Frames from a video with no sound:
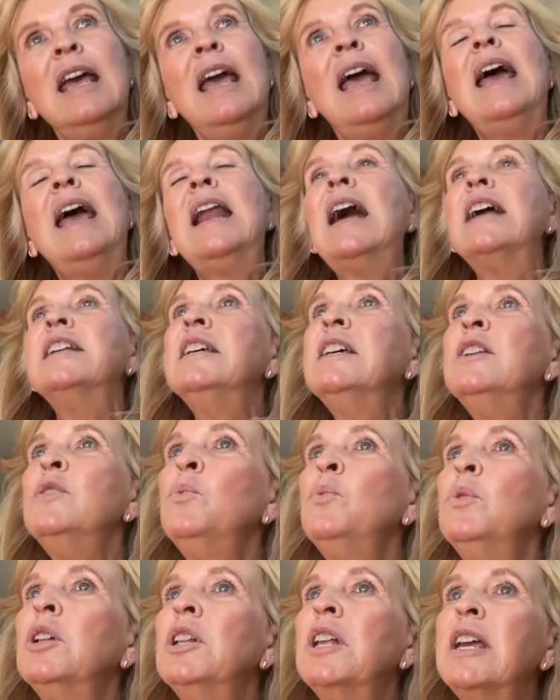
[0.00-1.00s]
And I didn't
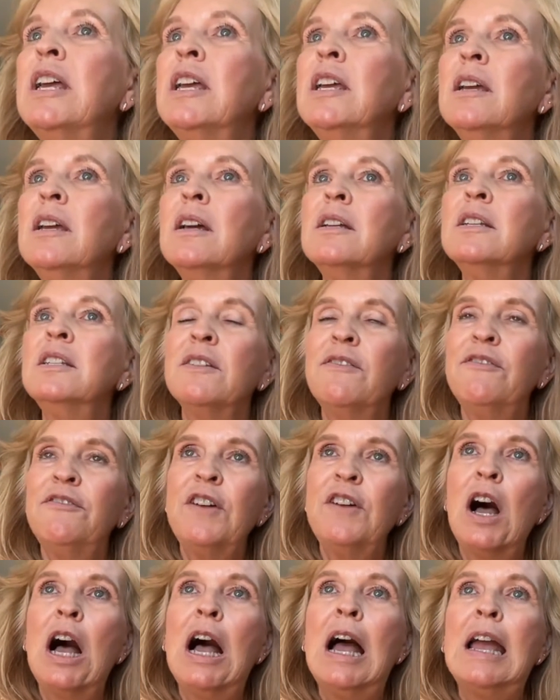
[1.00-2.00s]
really
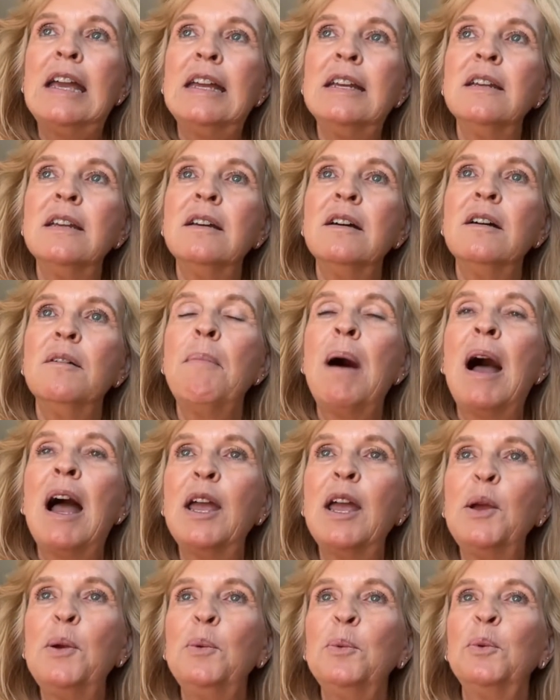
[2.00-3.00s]
define
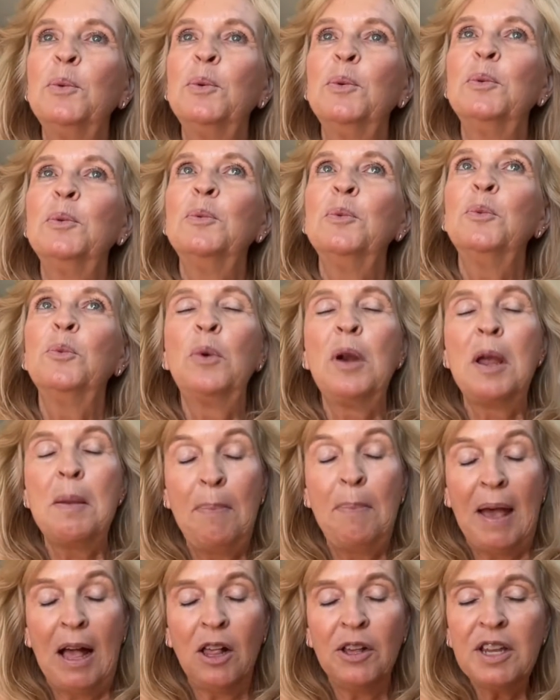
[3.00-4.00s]
my
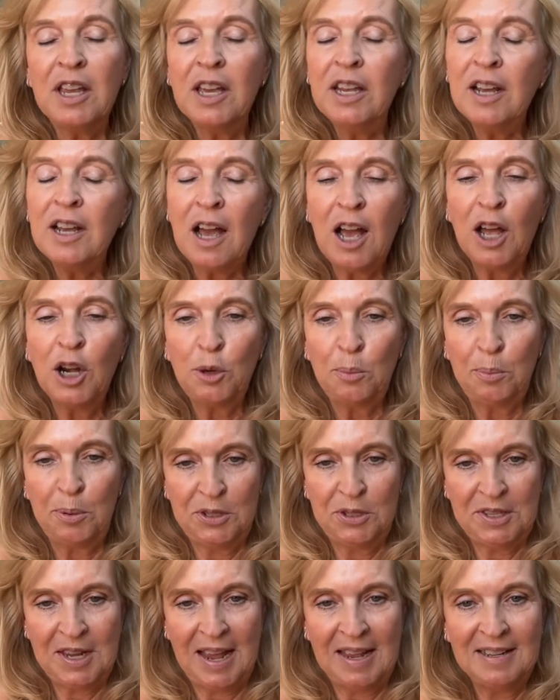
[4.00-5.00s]
rebellion
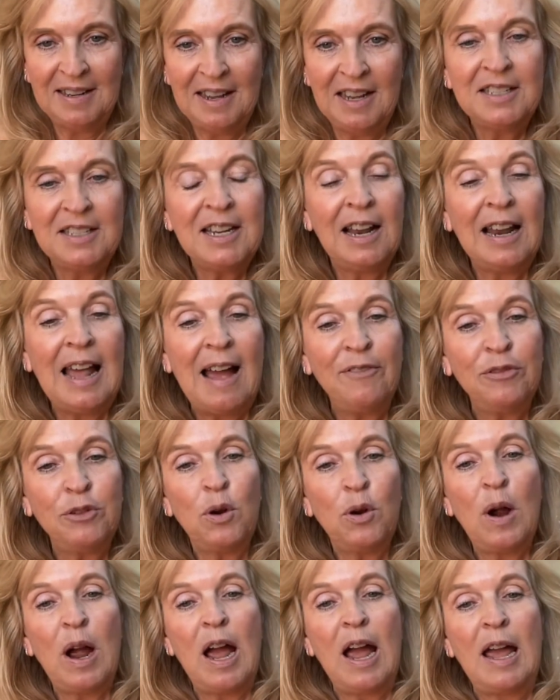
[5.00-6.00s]
100% until
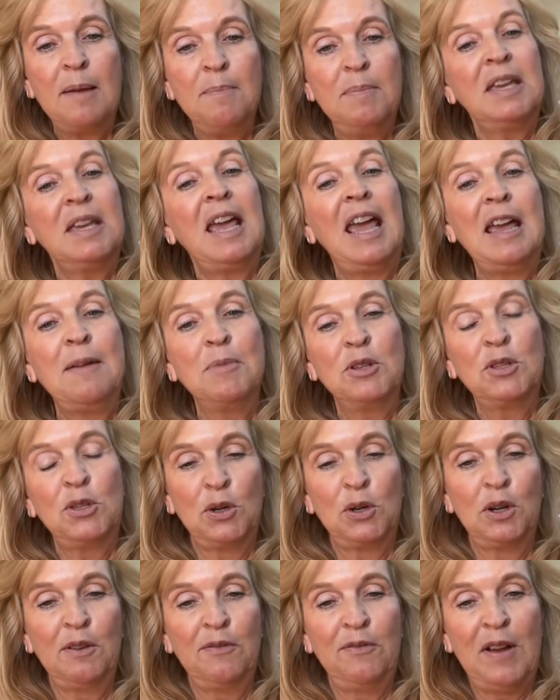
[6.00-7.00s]
after I became a
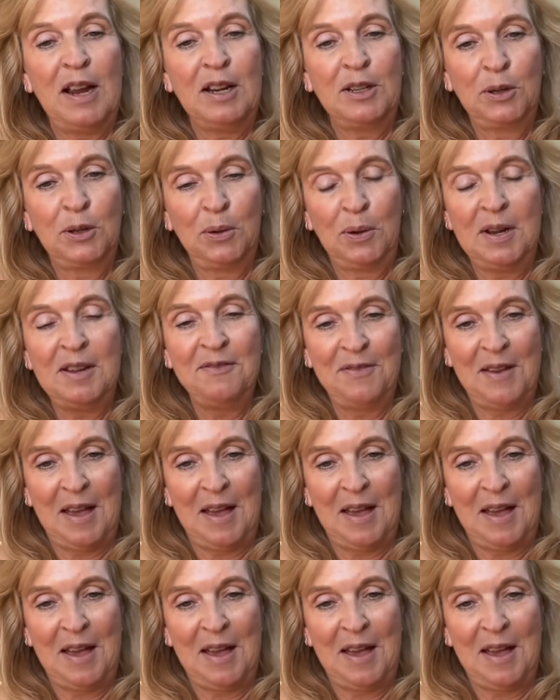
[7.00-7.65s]
certified grief